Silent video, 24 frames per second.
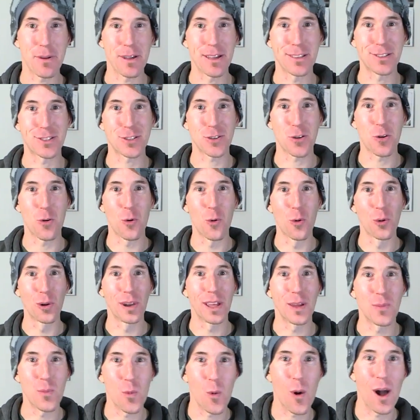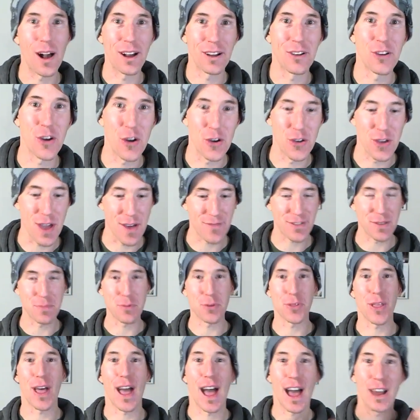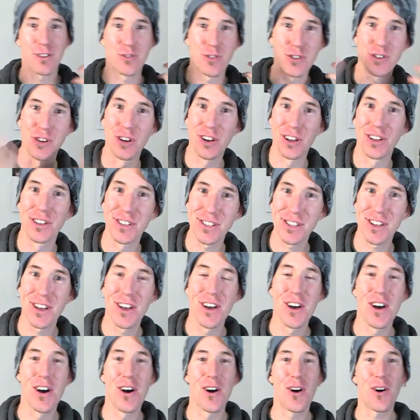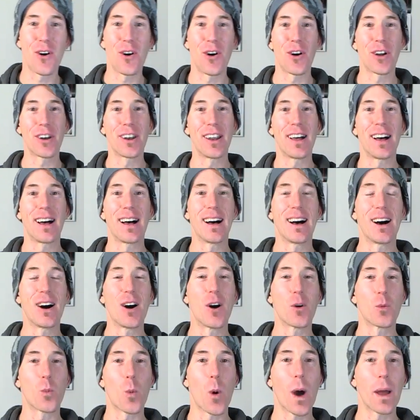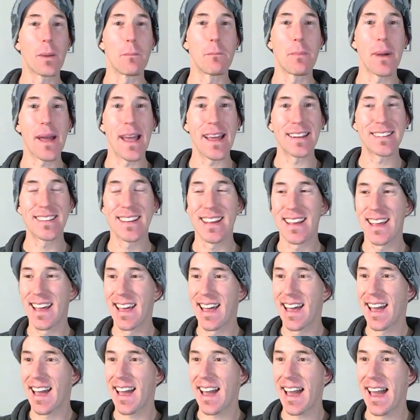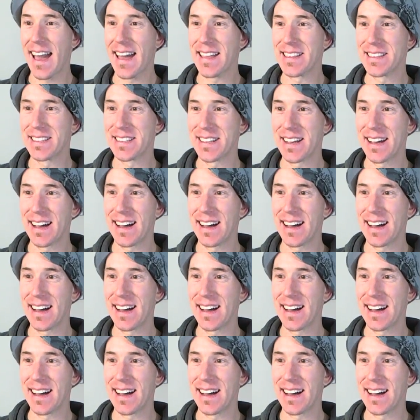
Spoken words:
It's all in one go. You have to put that $100 on one bet. And